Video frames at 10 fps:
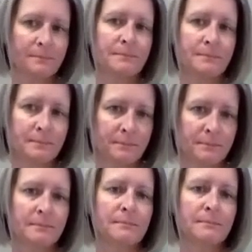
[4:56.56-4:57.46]

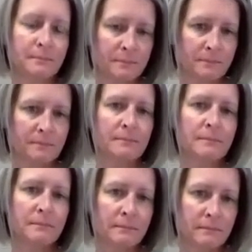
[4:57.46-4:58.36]

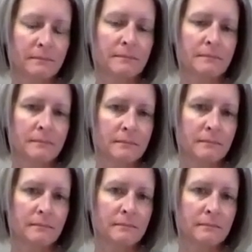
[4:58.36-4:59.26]

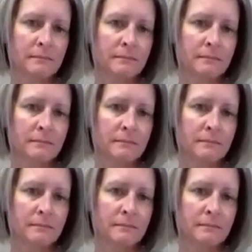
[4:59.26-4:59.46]
This person isn't speaking.